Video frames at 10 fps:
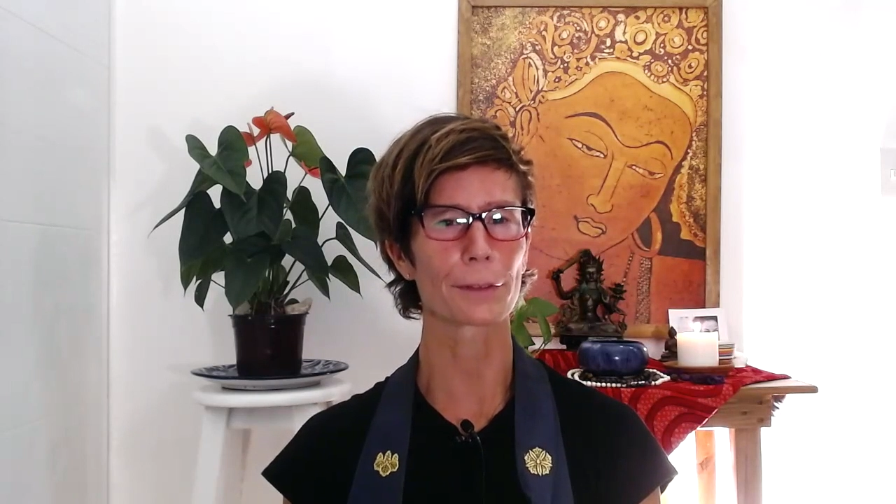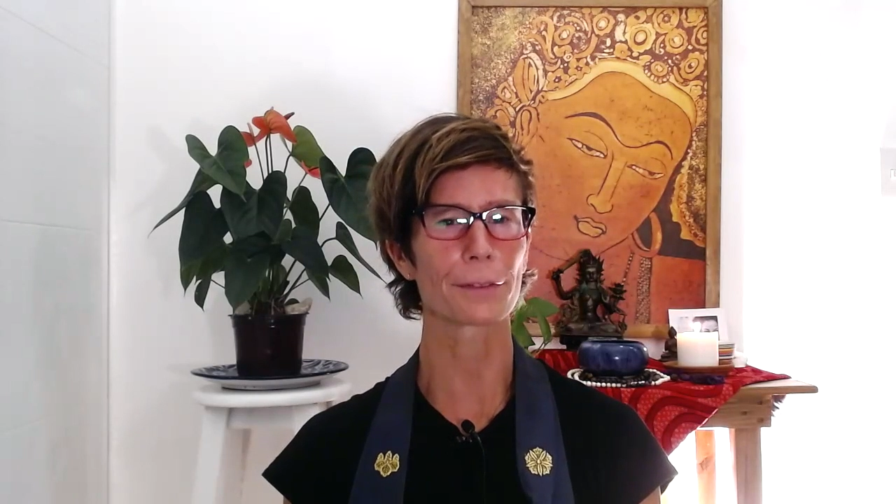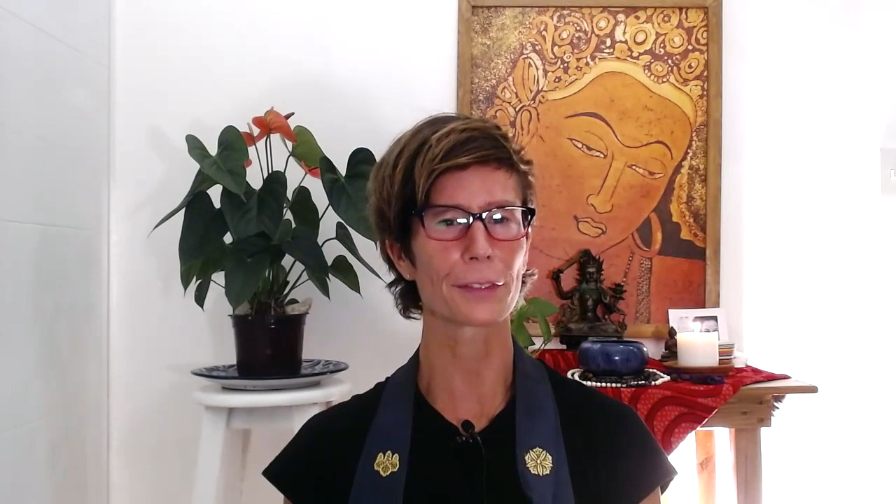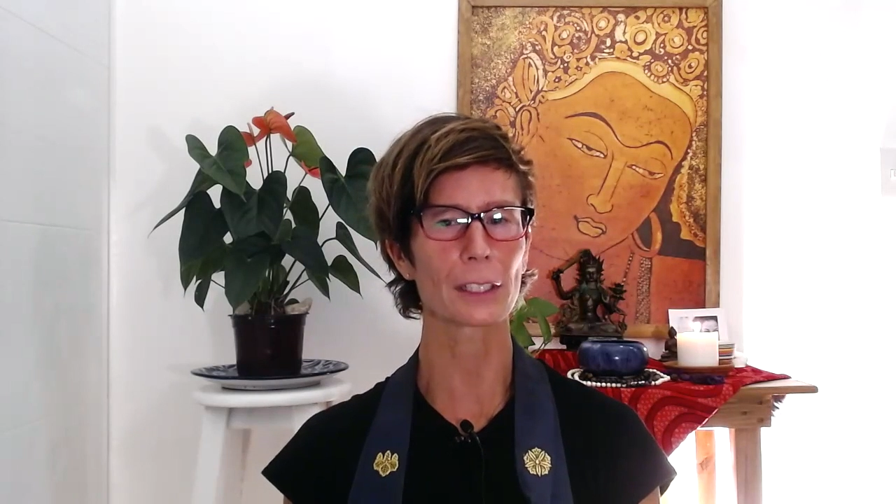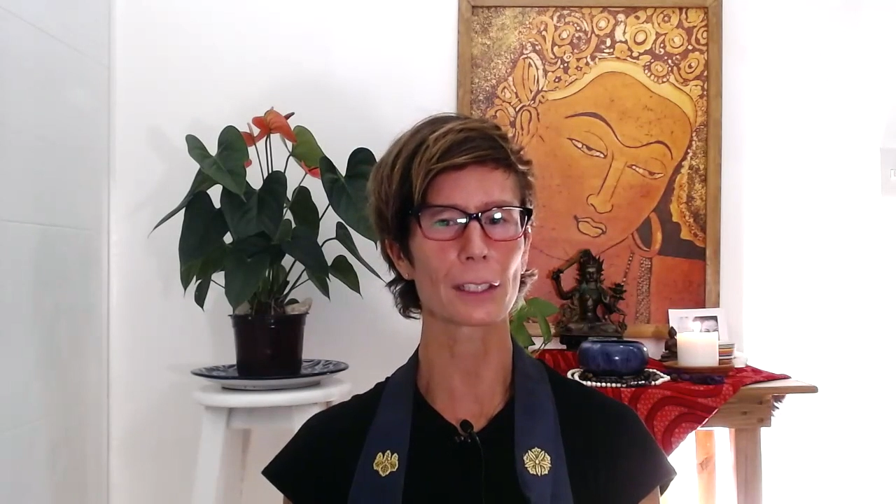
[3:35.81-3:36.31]

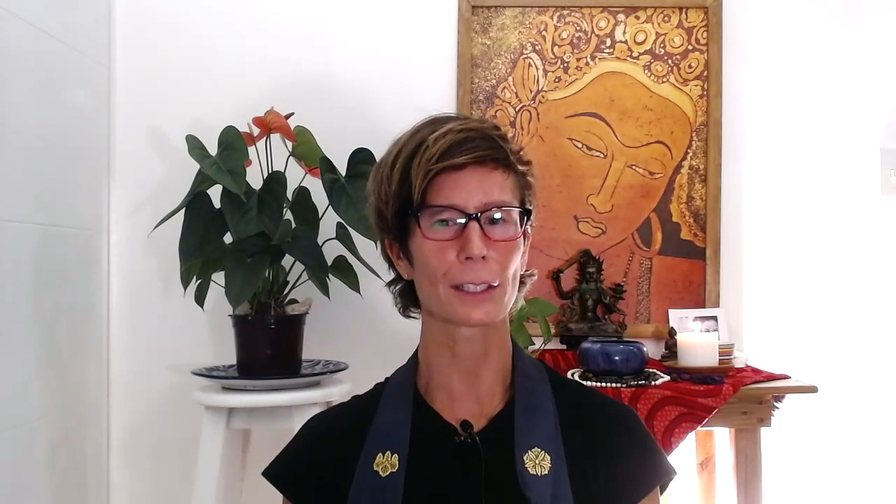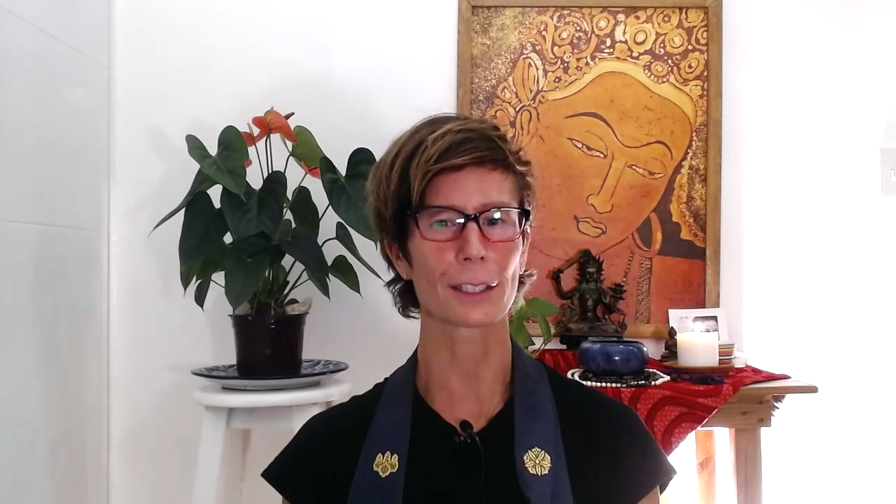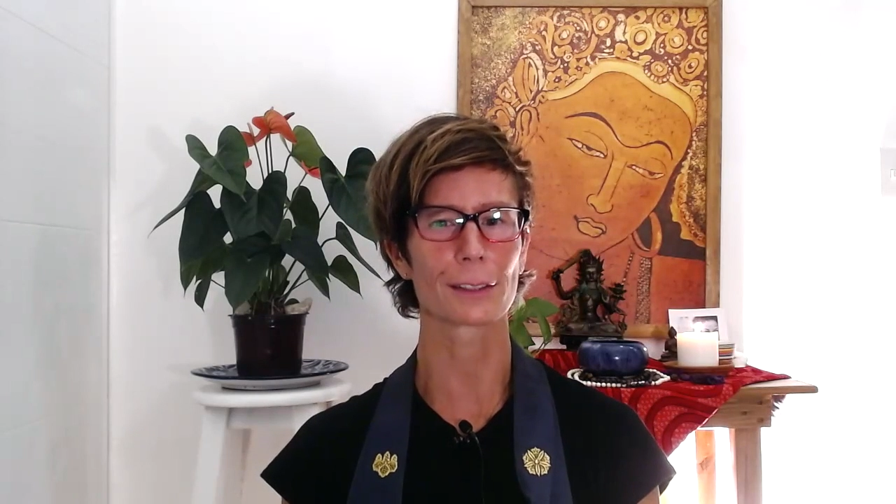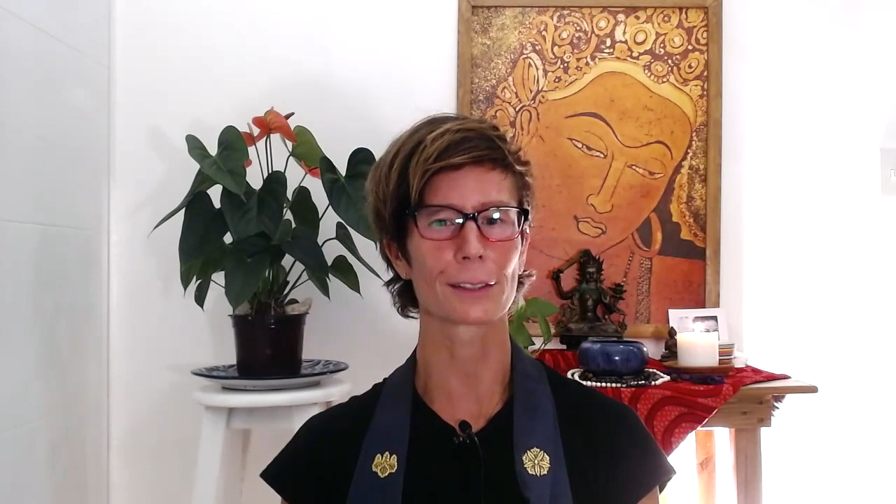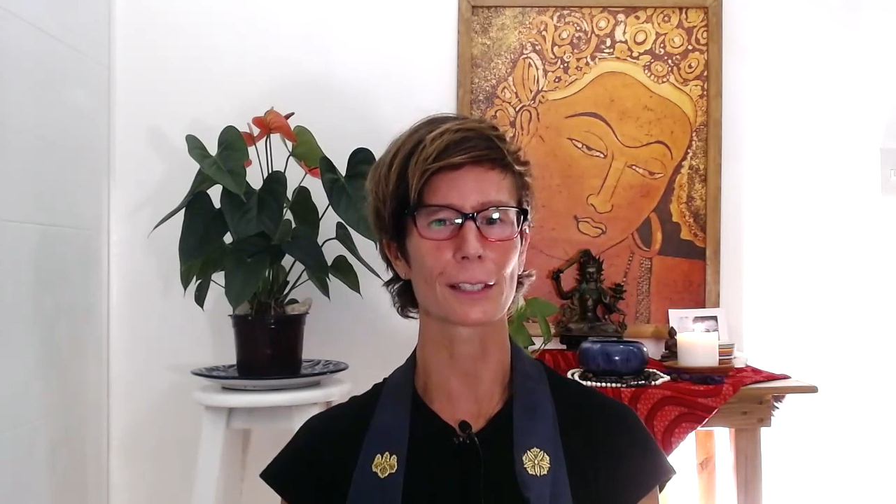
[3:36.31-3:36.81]
feel it
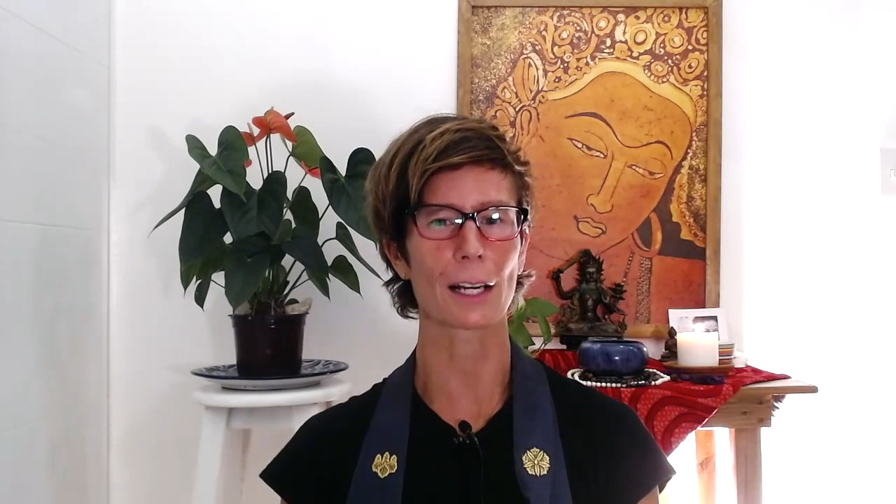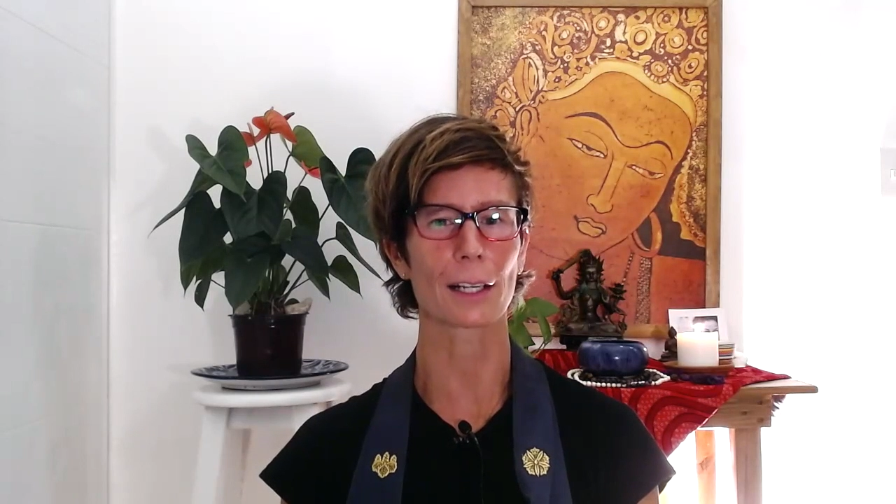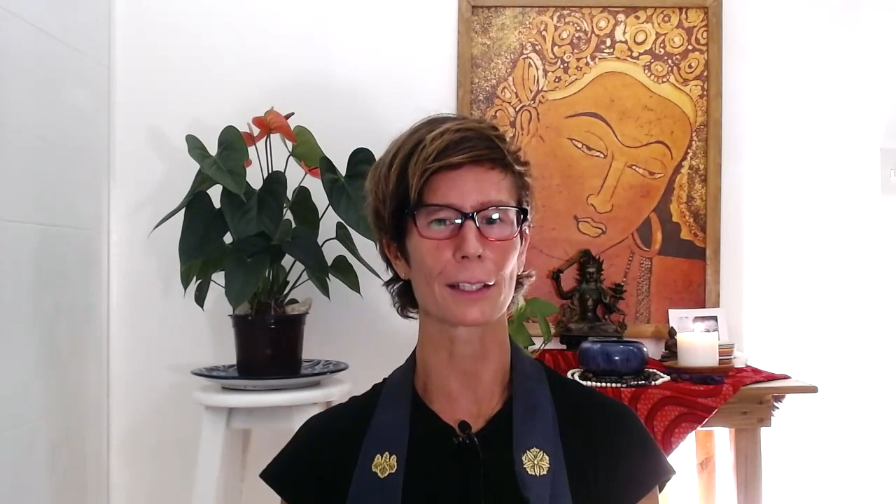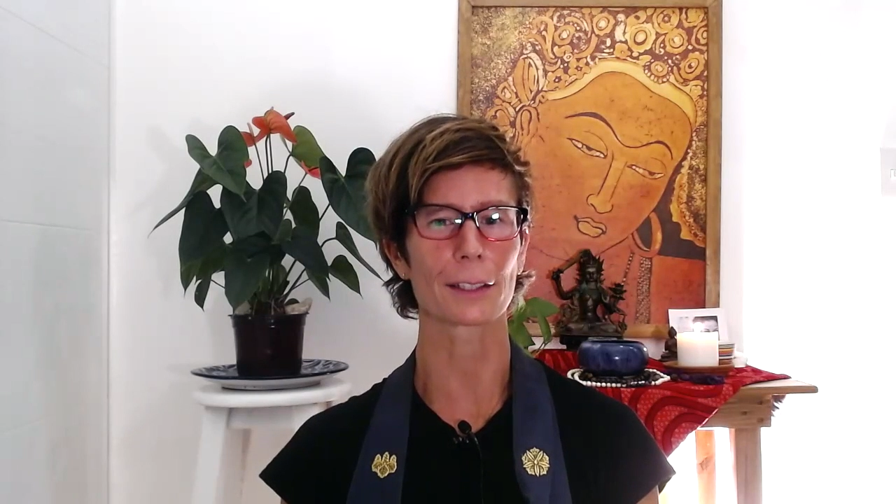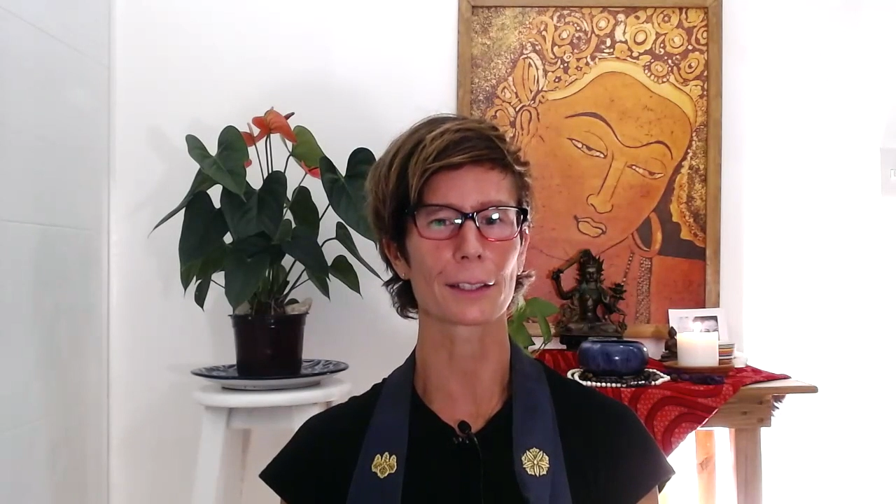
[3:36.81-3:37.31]

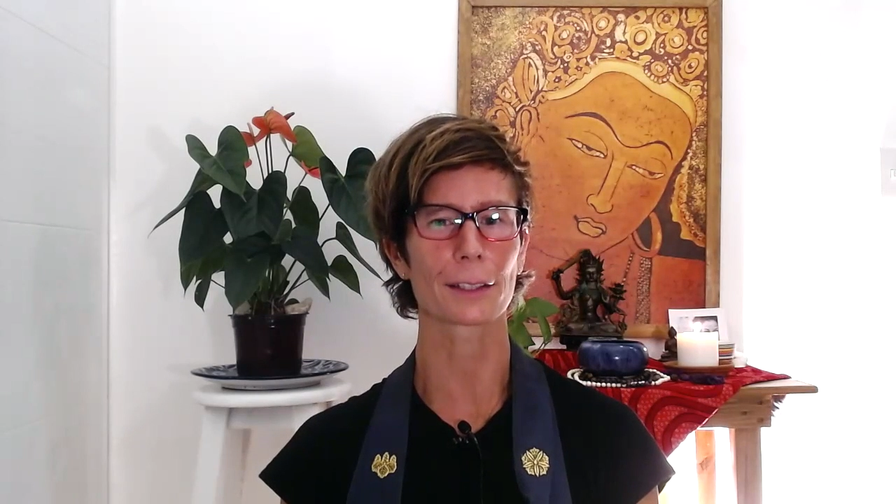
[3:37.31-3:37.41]
inside.